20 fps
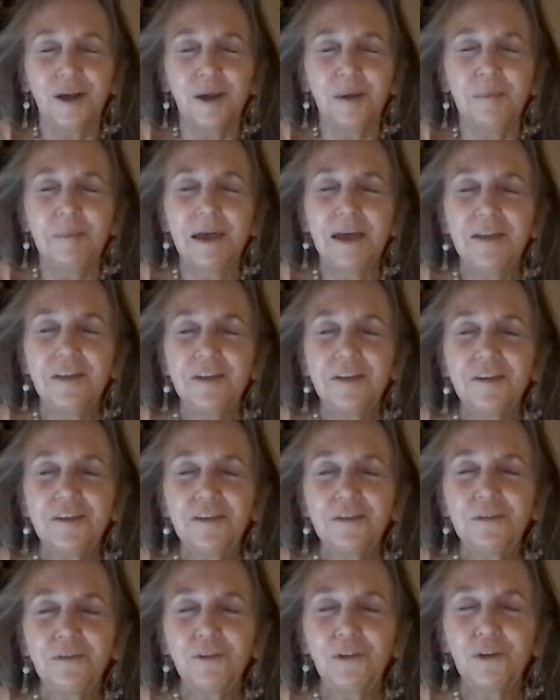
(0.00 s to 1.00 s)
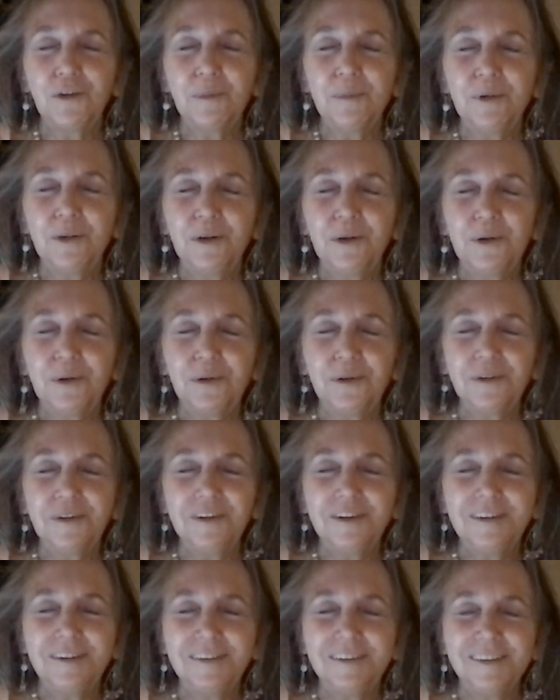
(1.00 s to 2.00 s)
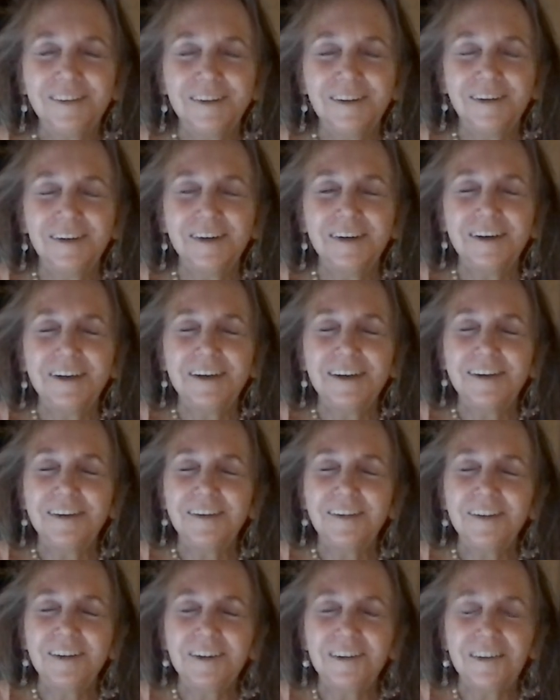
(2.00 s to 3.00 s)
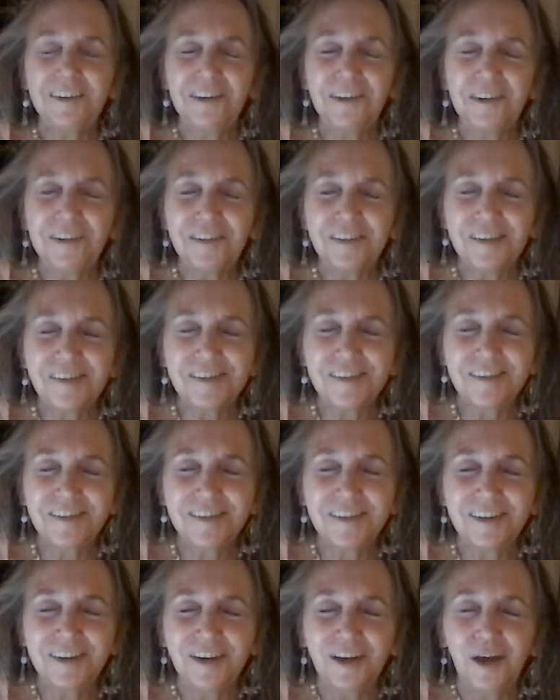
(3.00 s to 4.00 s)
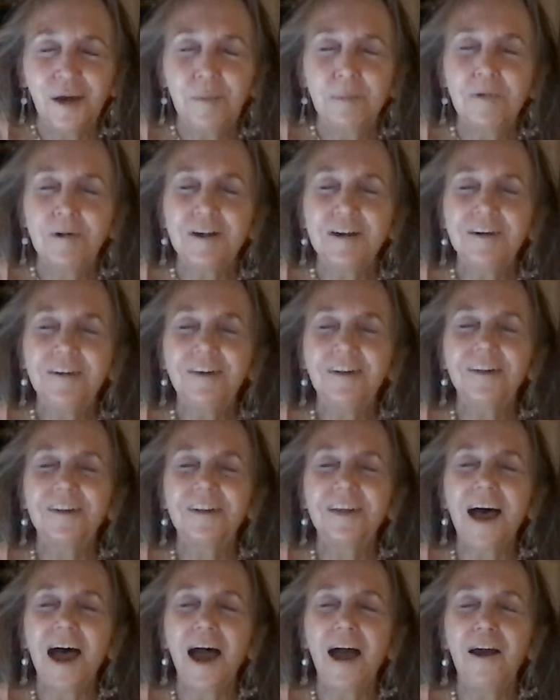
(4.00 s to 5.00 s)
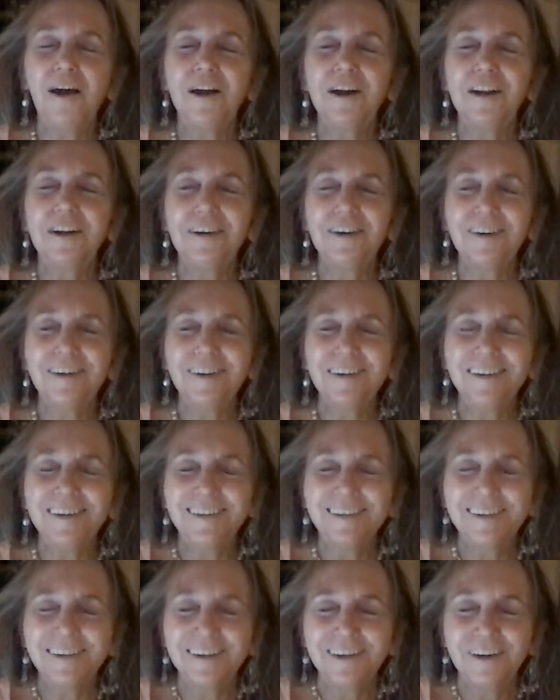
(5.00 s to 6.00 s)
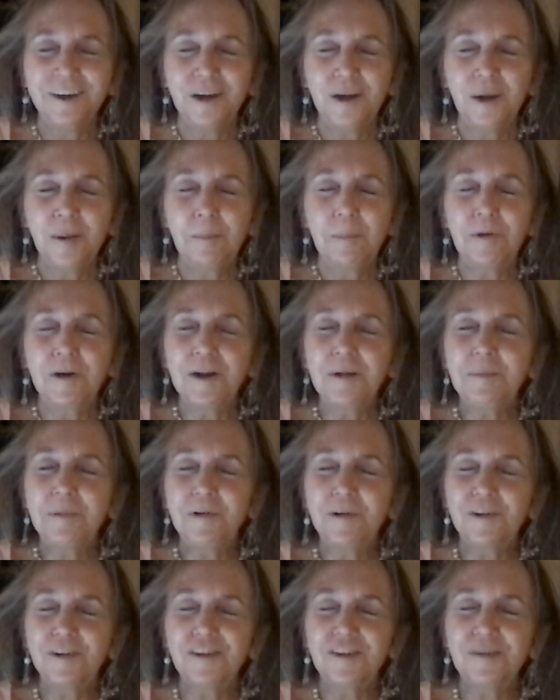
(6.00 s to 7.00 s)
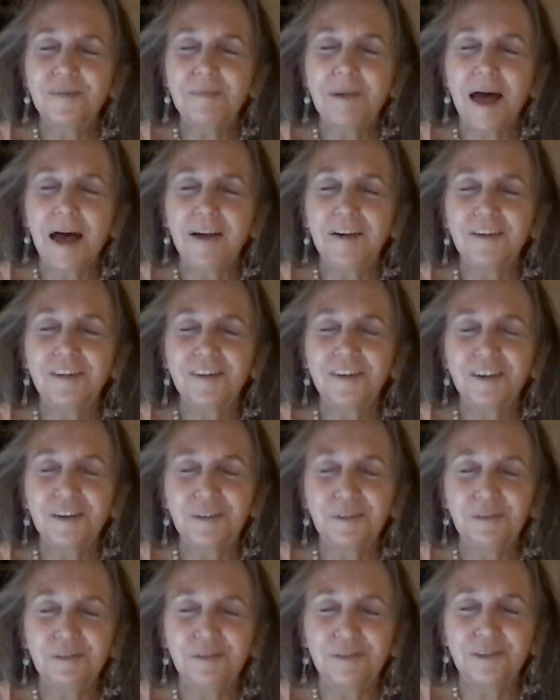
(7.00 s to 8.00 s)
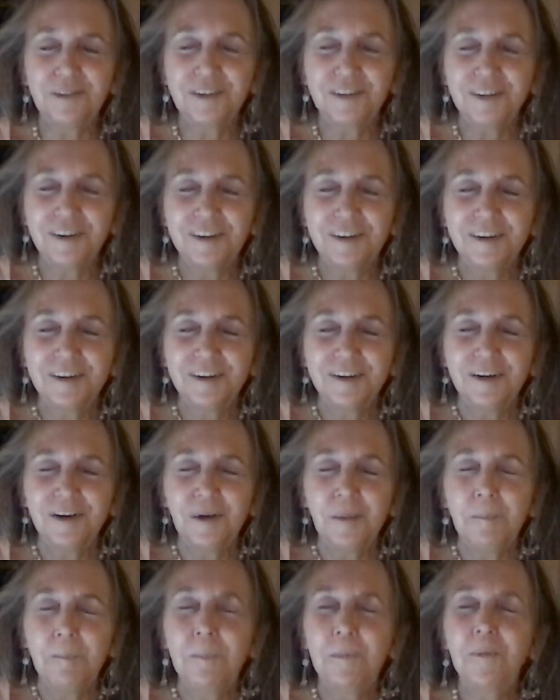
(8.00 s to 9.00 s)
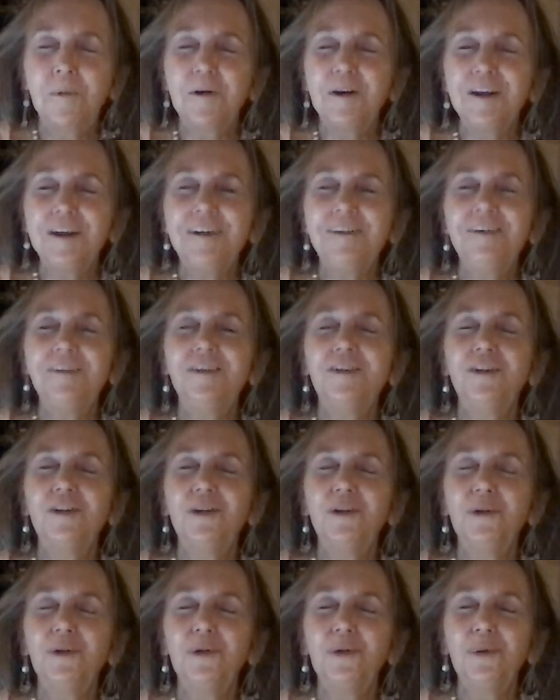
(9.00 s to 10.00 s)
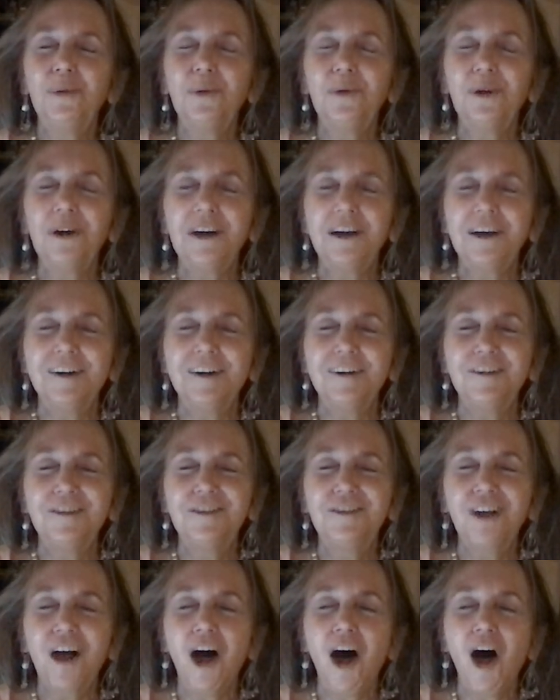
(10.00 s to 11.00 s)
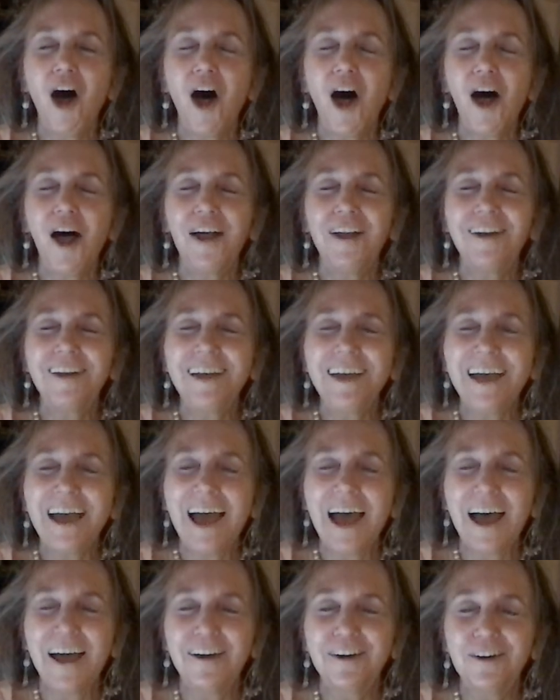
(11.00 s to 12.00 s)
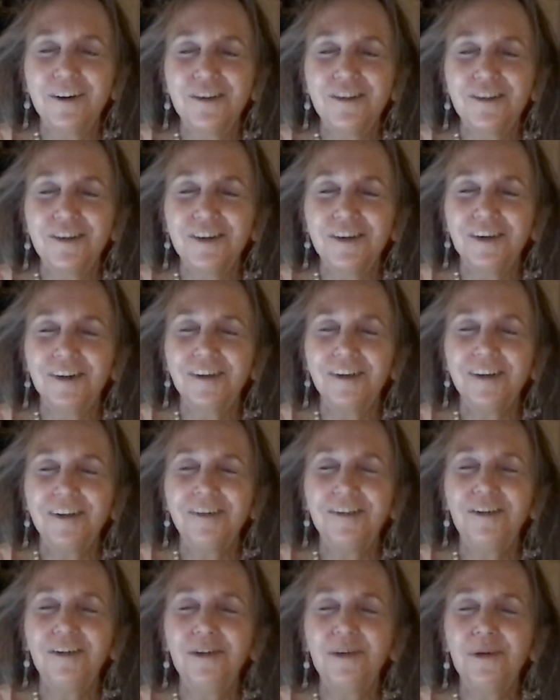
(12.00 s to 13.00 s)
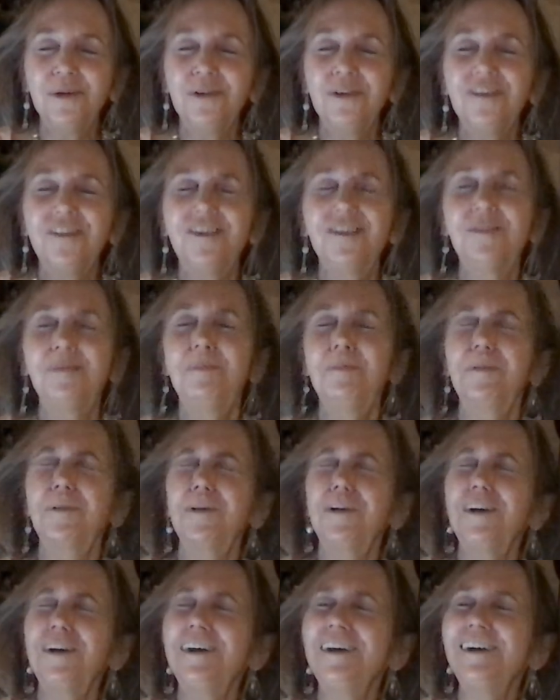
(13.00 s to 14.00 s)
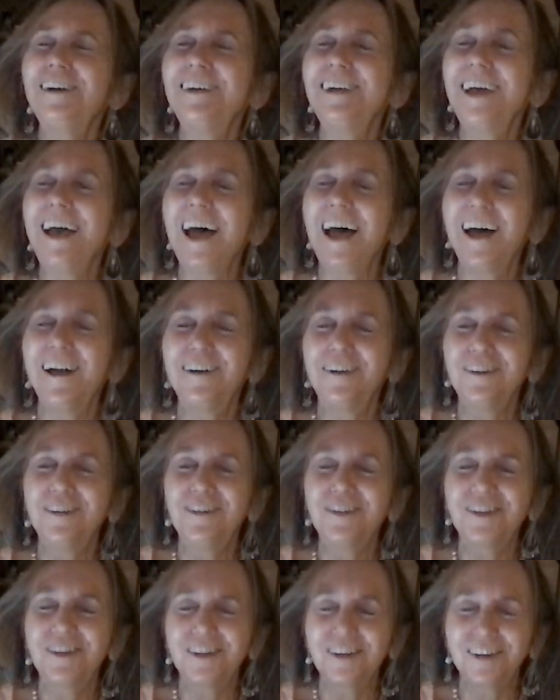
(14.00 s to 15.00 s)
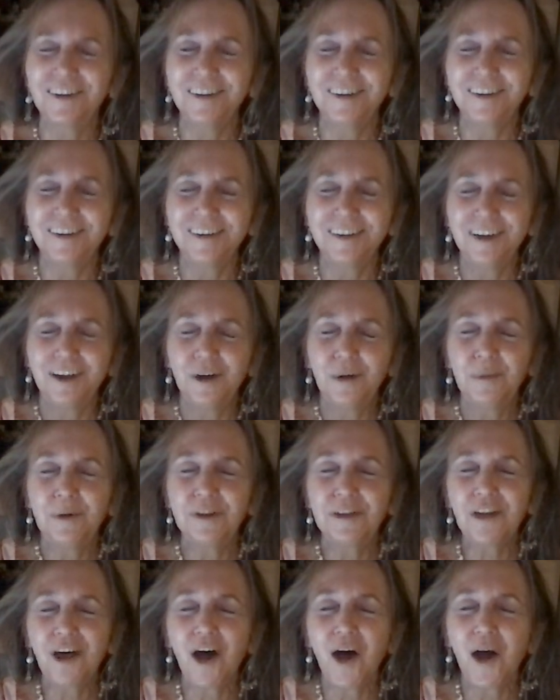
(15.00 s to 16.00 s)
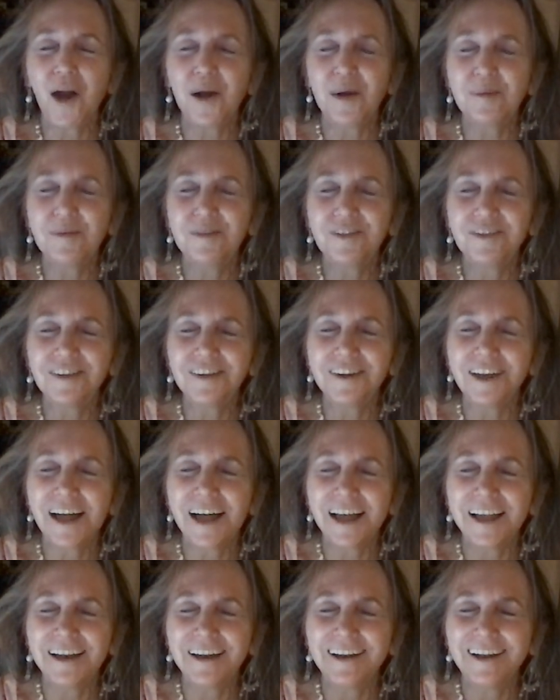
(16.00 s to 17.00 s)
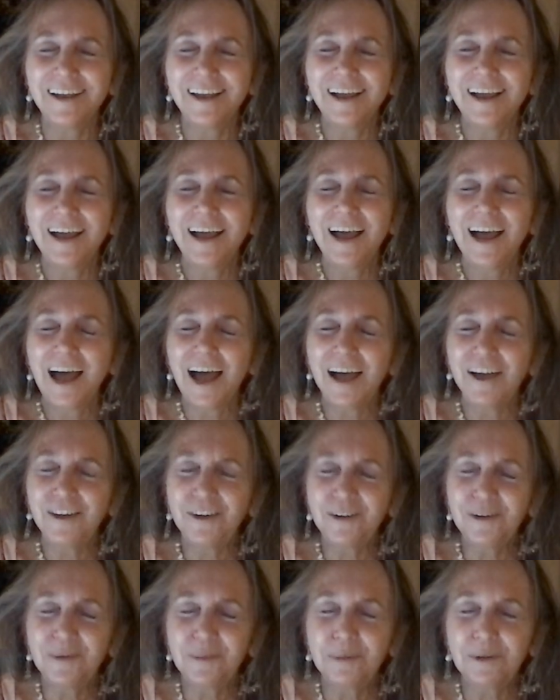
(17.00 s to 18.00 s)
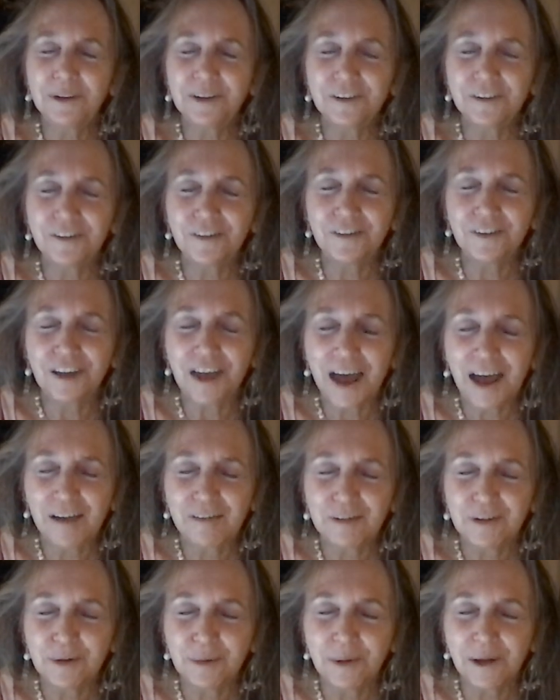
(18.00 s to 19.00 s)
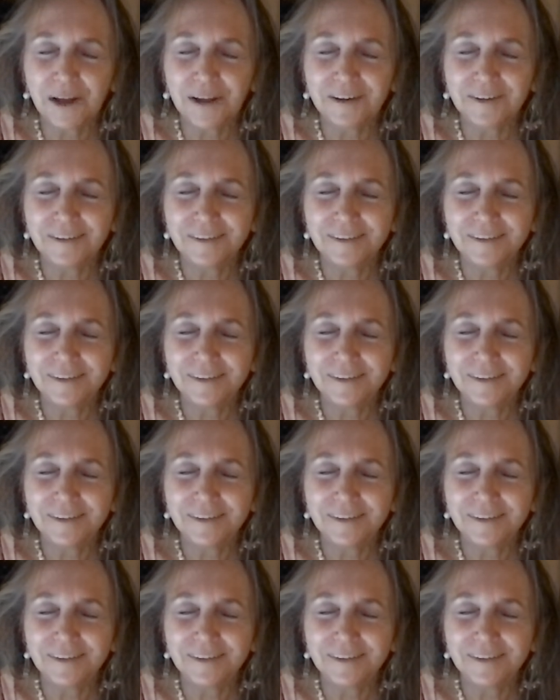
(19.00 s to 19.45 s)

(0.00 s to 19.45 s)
May this full moon in the east bring clarity, bring perspective, bring new dawn energy, new spring energy, with harm to none and goodwill to everyone.